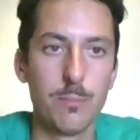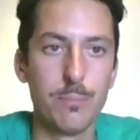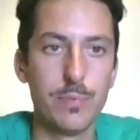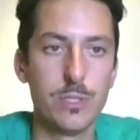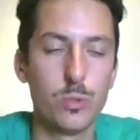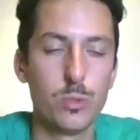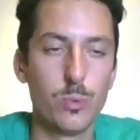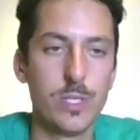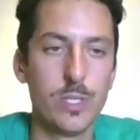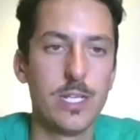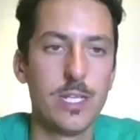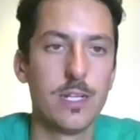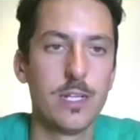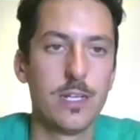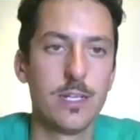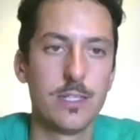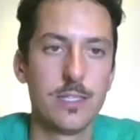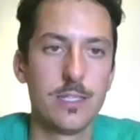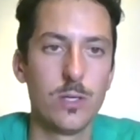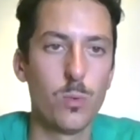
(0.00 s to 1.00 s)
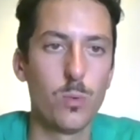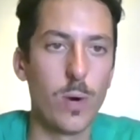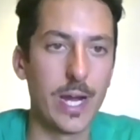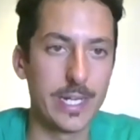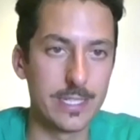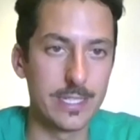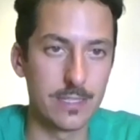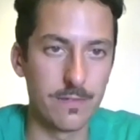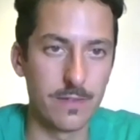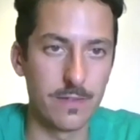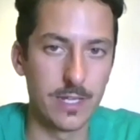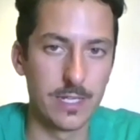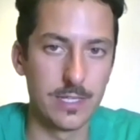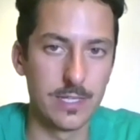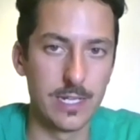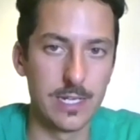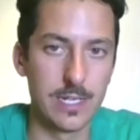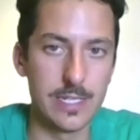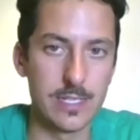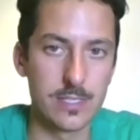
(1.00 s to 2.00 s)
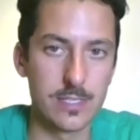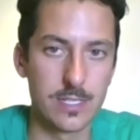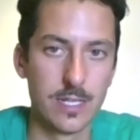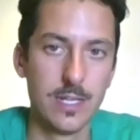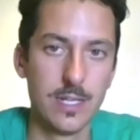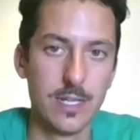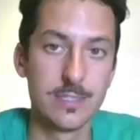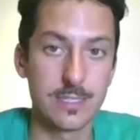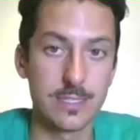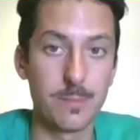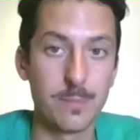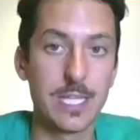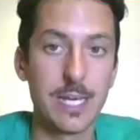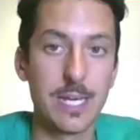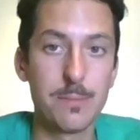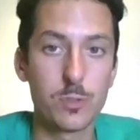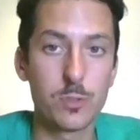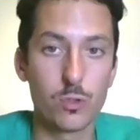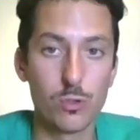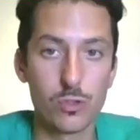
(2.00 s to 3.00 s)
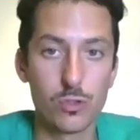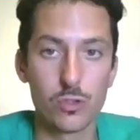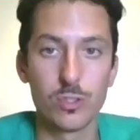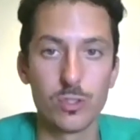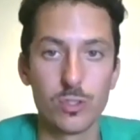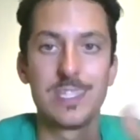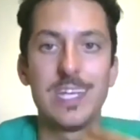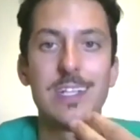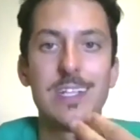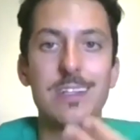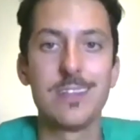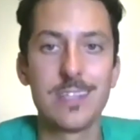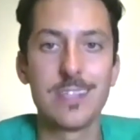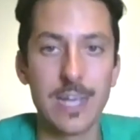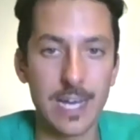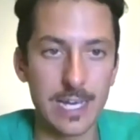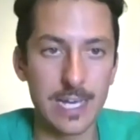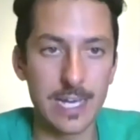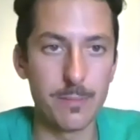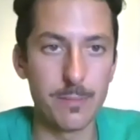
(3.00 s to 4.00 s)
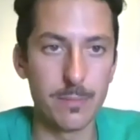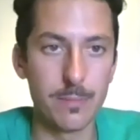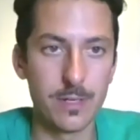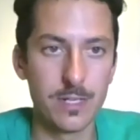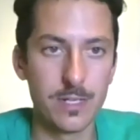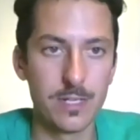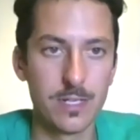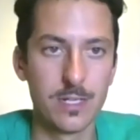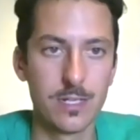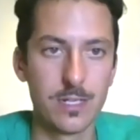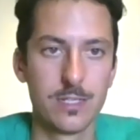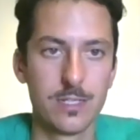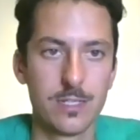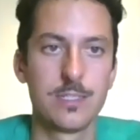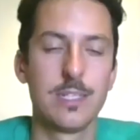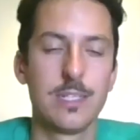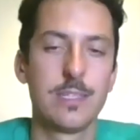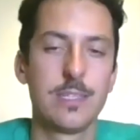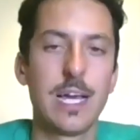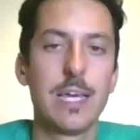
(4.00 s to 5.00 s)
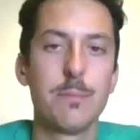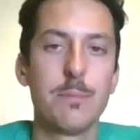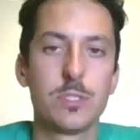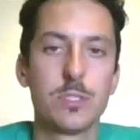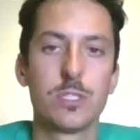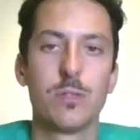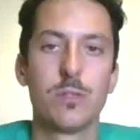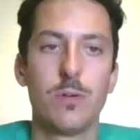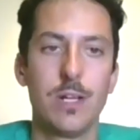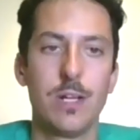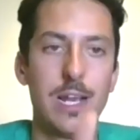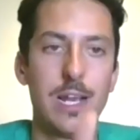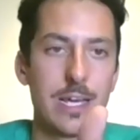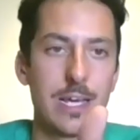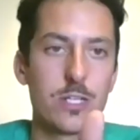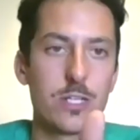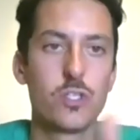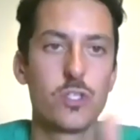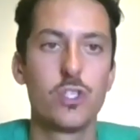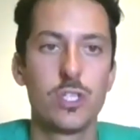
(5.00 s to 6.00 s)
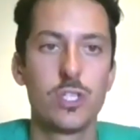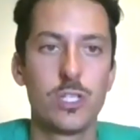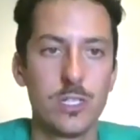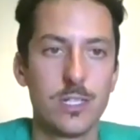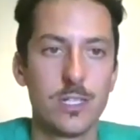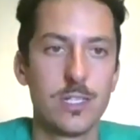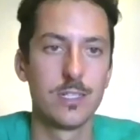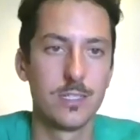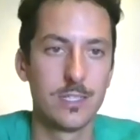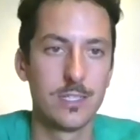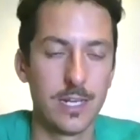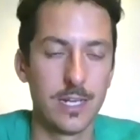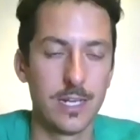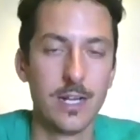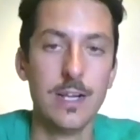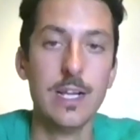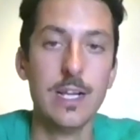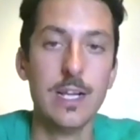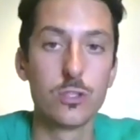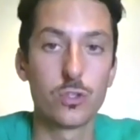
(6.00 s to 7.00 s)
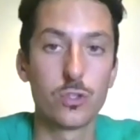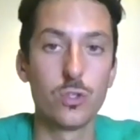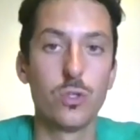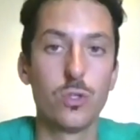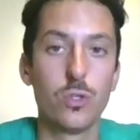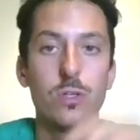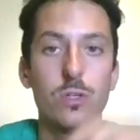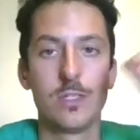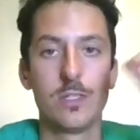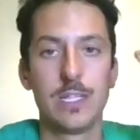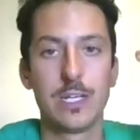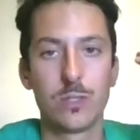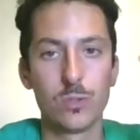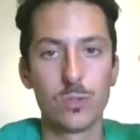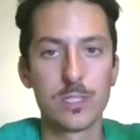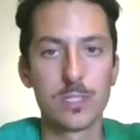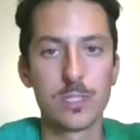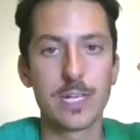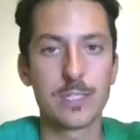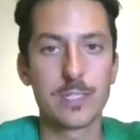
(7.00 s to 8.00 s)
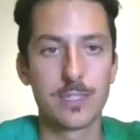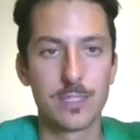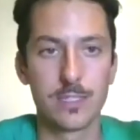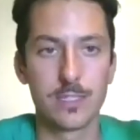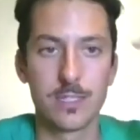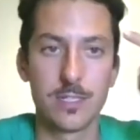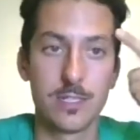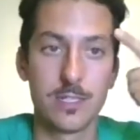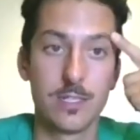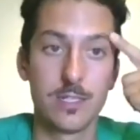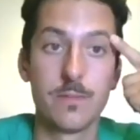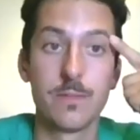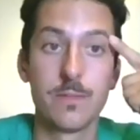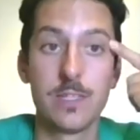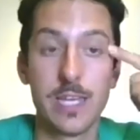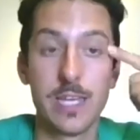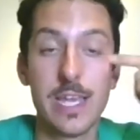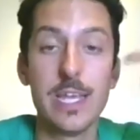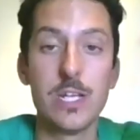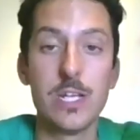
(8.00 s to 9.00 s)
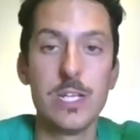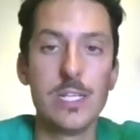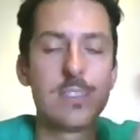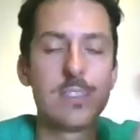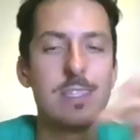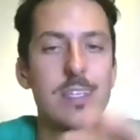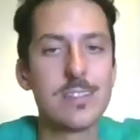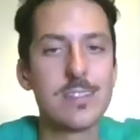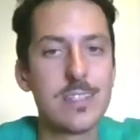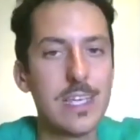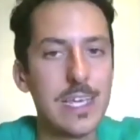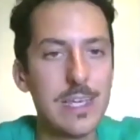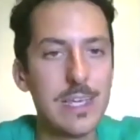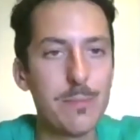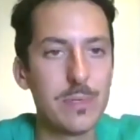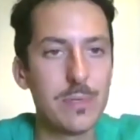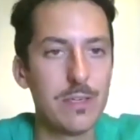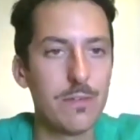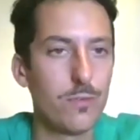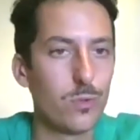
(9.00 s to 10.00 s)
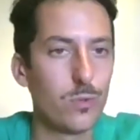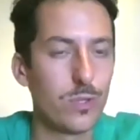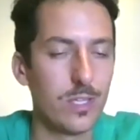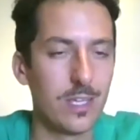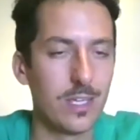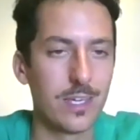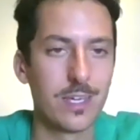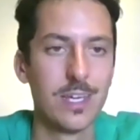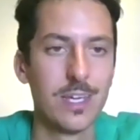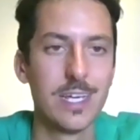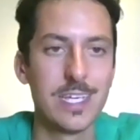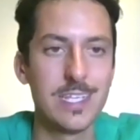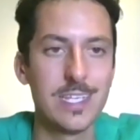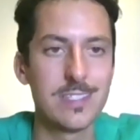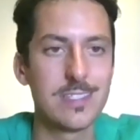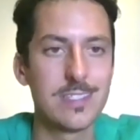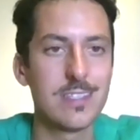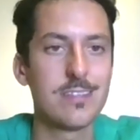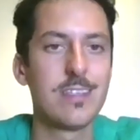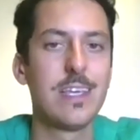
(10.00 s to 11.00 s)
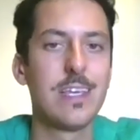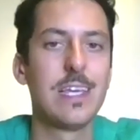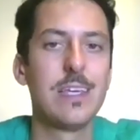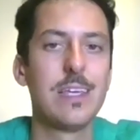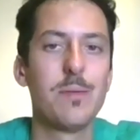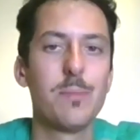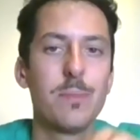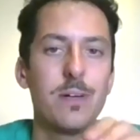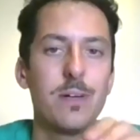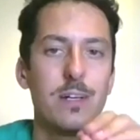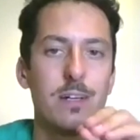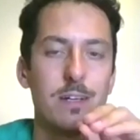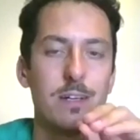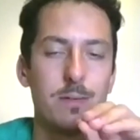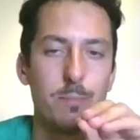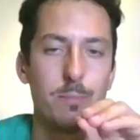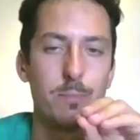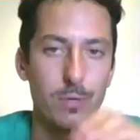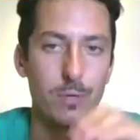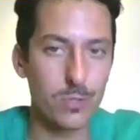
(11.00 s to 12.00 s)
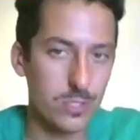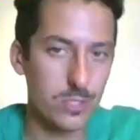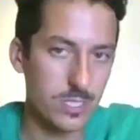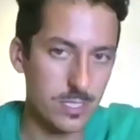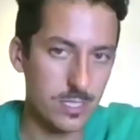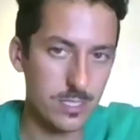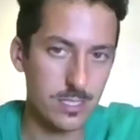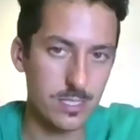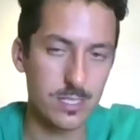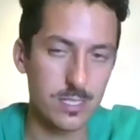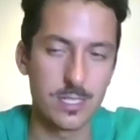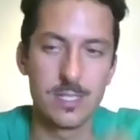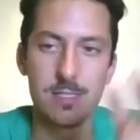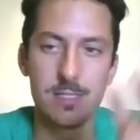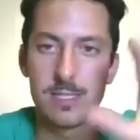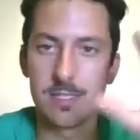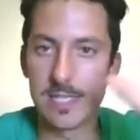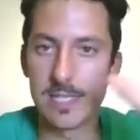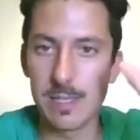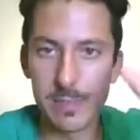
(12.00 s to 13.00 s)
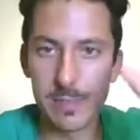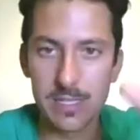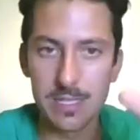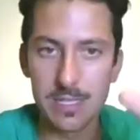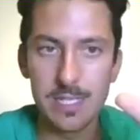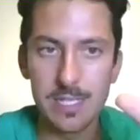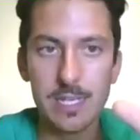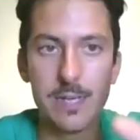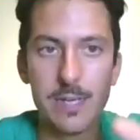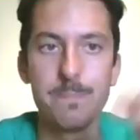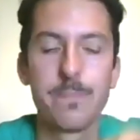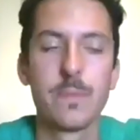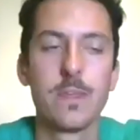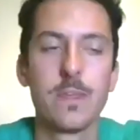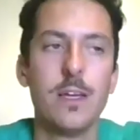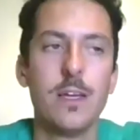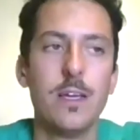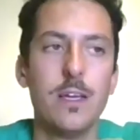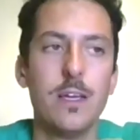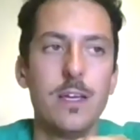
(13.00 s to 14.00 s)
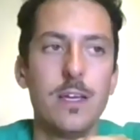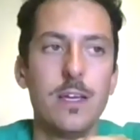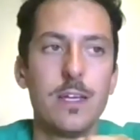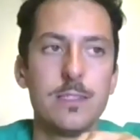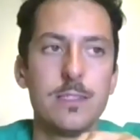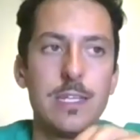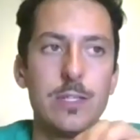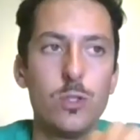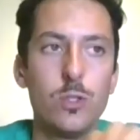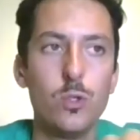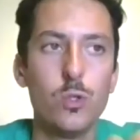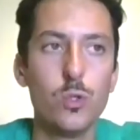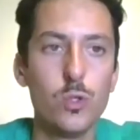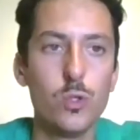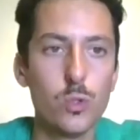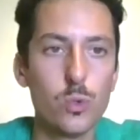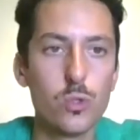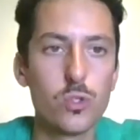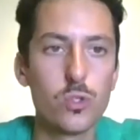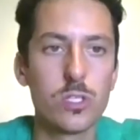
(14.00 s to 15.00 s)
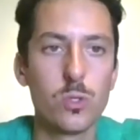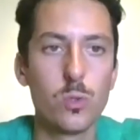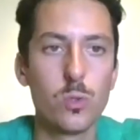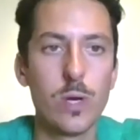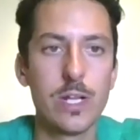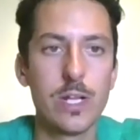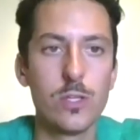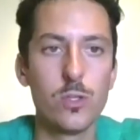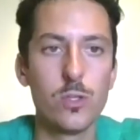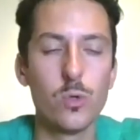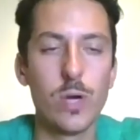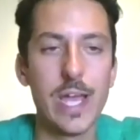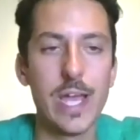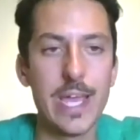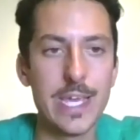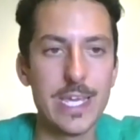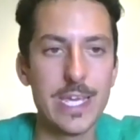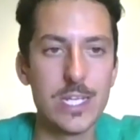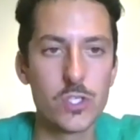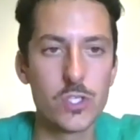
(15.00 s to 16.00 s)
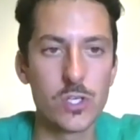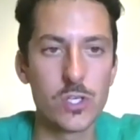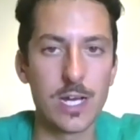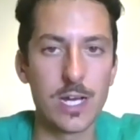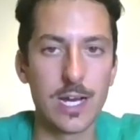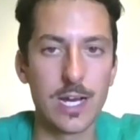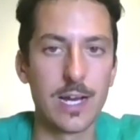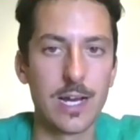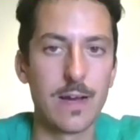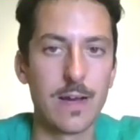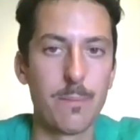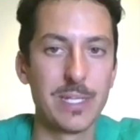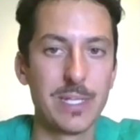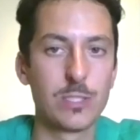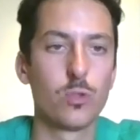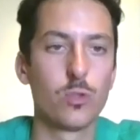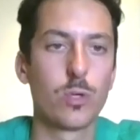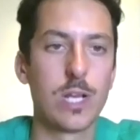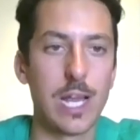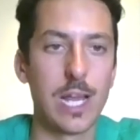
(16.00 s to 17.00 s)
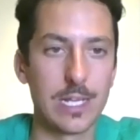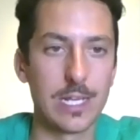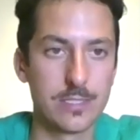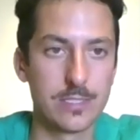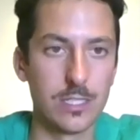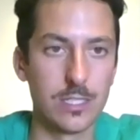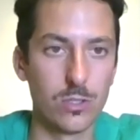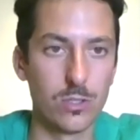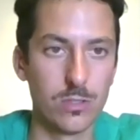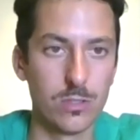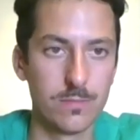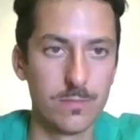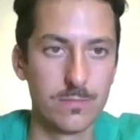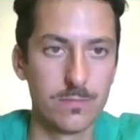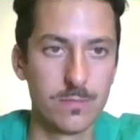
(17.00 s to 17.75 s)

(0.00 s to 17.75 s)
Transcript: between the wine and the lees. Sometimes also 10 times larger than. So the contact is the same, if you think, is the same process, is the same idea that you use when you age a metodo classico.